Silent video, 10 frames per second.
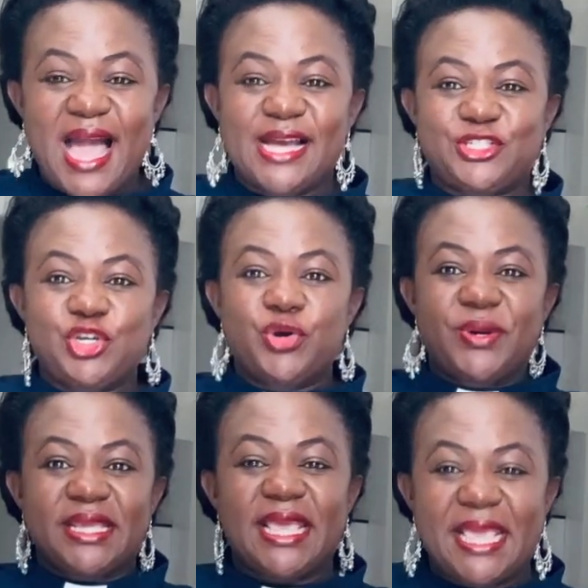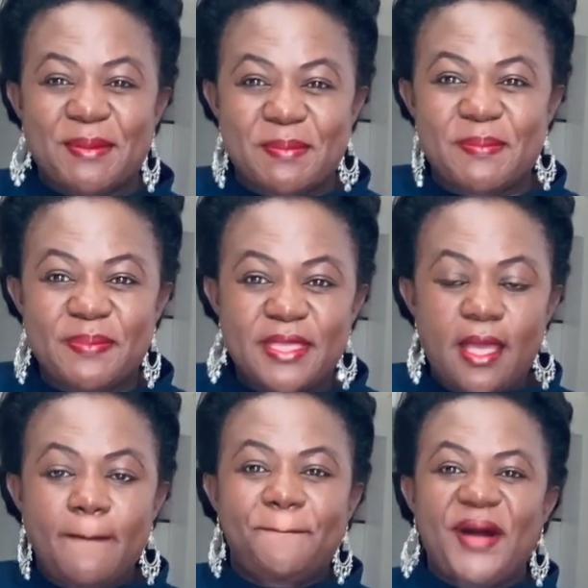adoring Him,
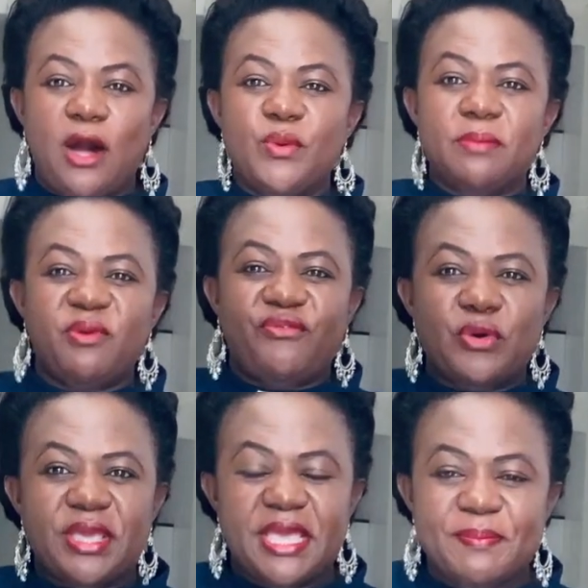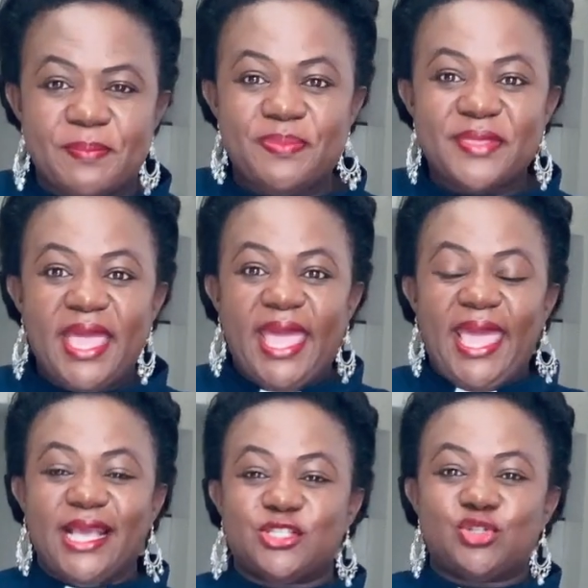bowing before Him,
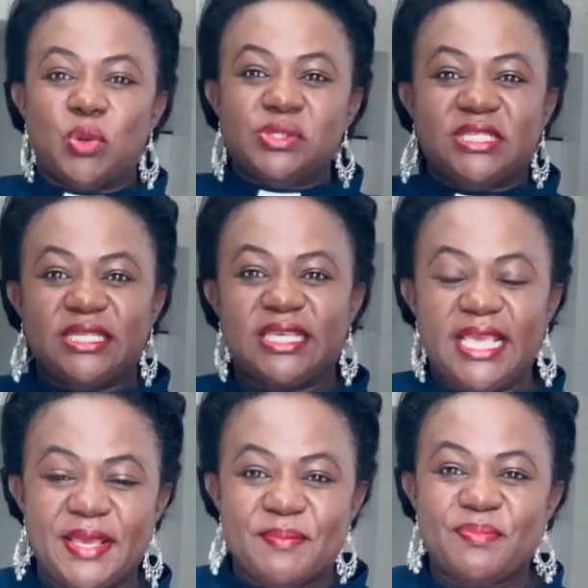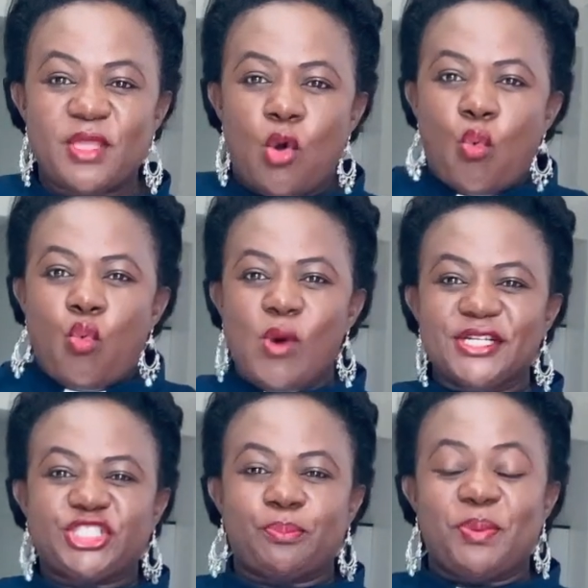exalting Him,
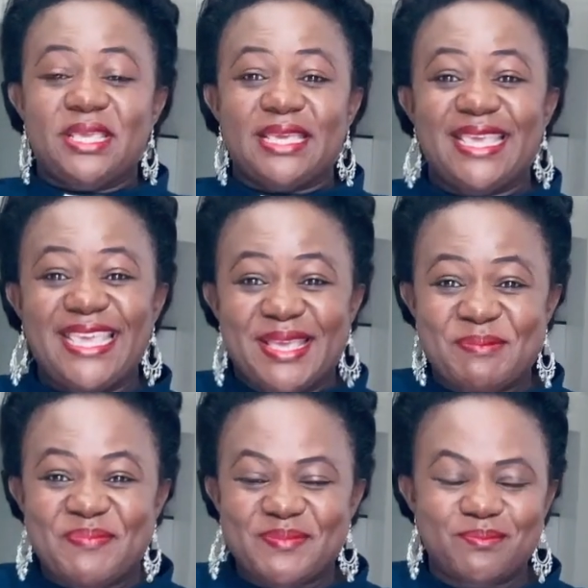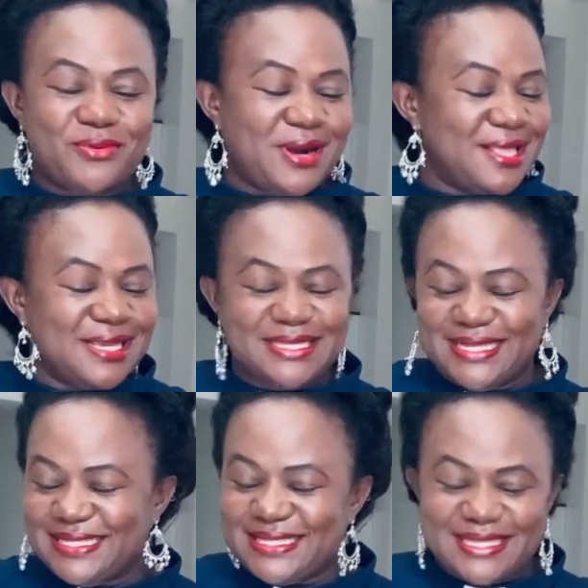worshiping Him, brothers
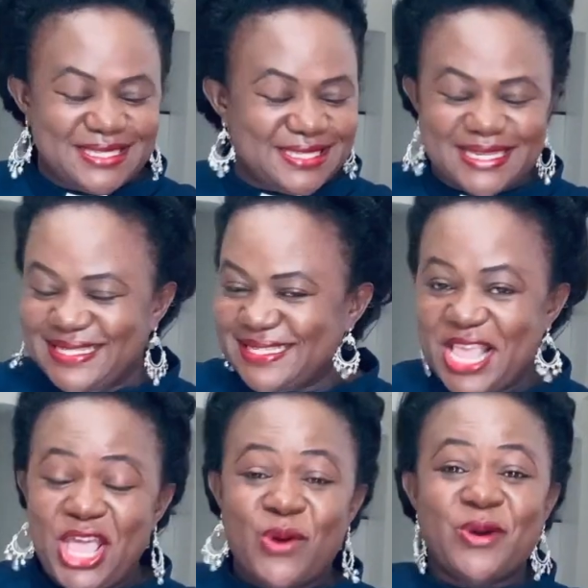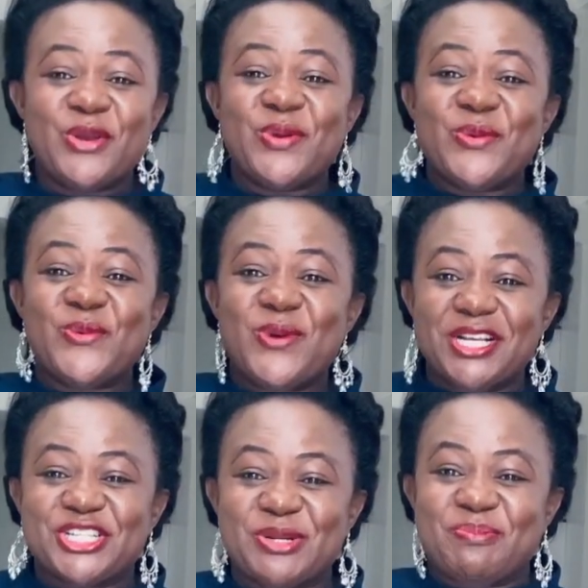and sisters. When we
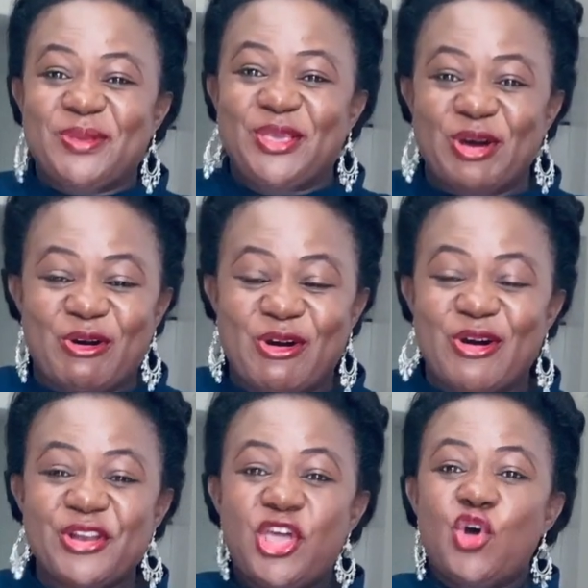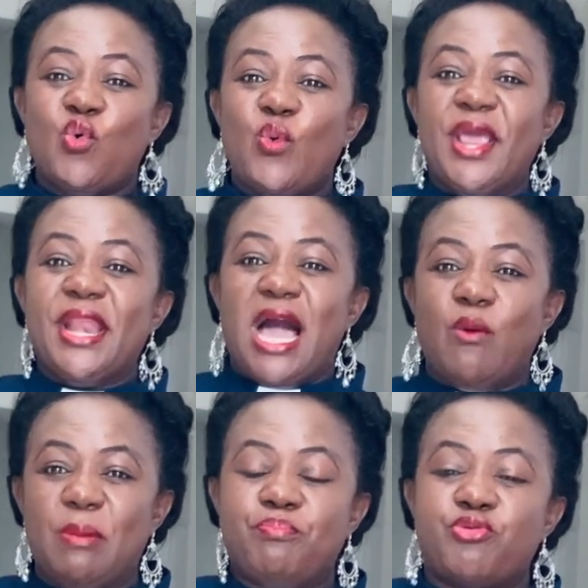worship God, when
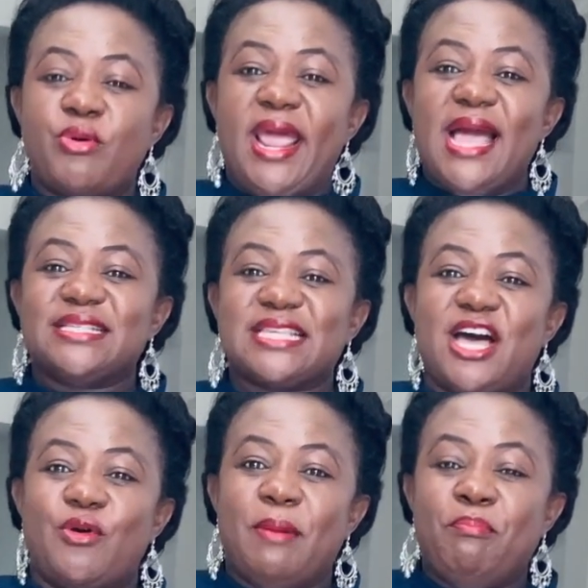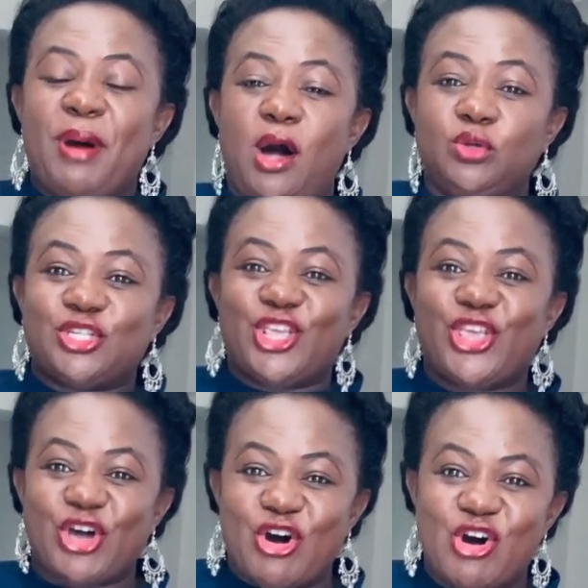our prayers are about
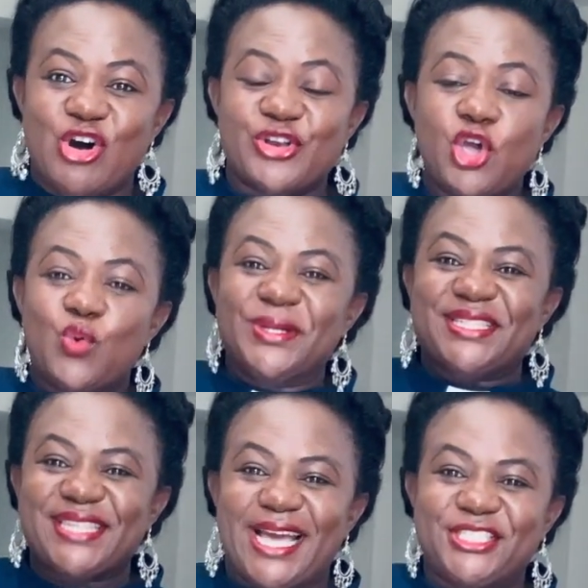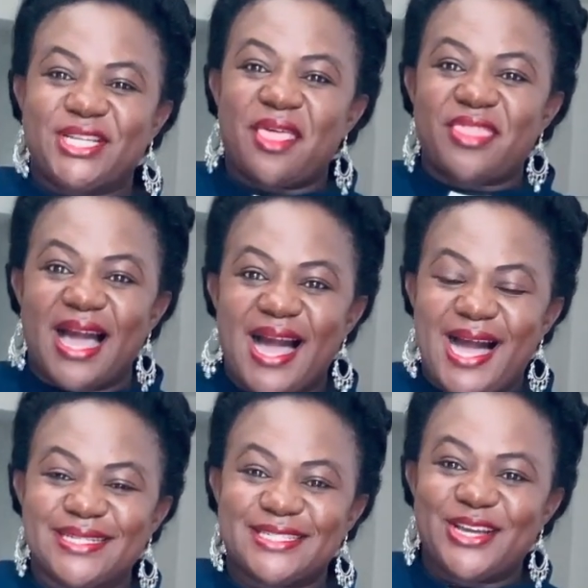God, we touch the
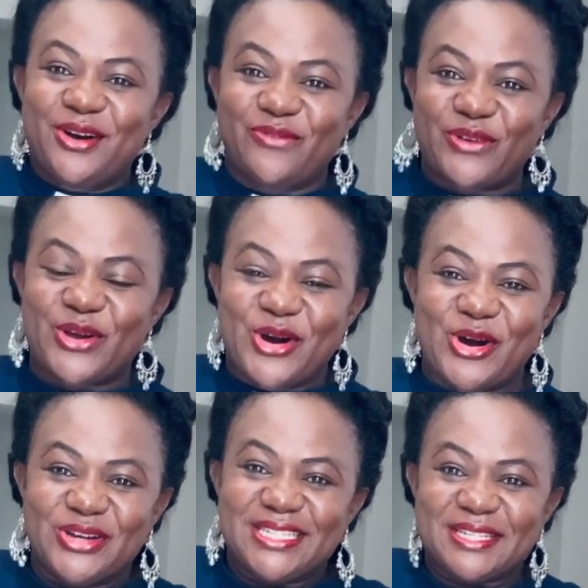heart of God.